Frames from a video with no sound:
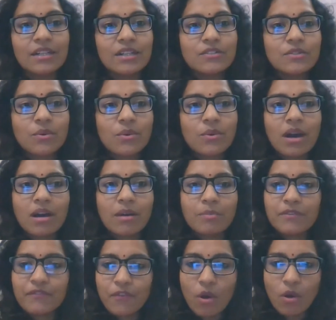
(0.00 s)
So
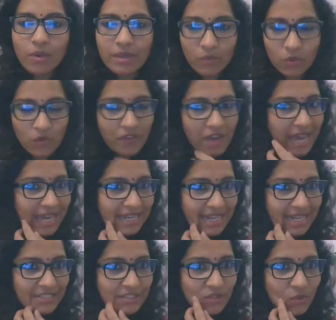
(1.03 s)
before we move ahead,
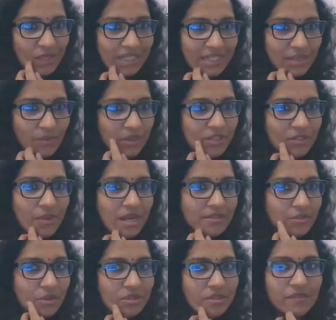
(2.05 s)
I just quickly wanted to
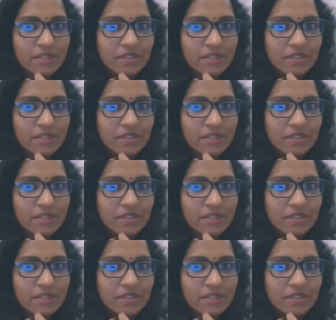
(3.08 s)
ask Dr.